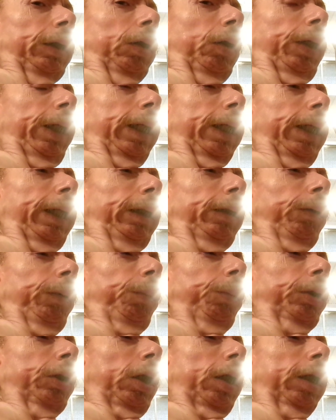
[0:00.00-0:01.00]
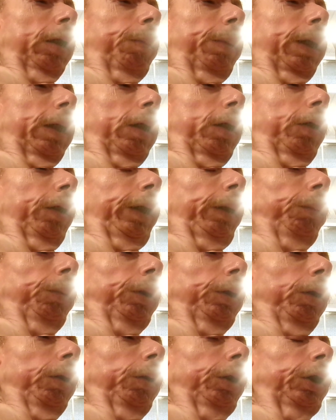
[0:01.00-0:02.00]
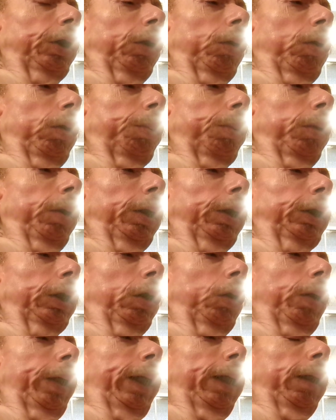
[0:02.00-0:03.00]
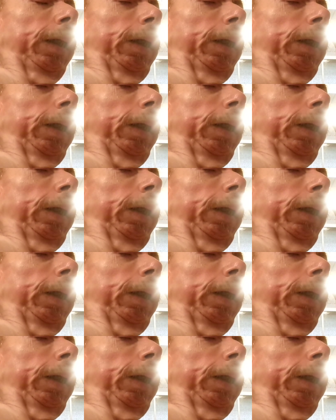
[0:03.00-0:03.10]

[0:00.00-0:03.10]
So yeah, he was talking about how he was going to show up on the show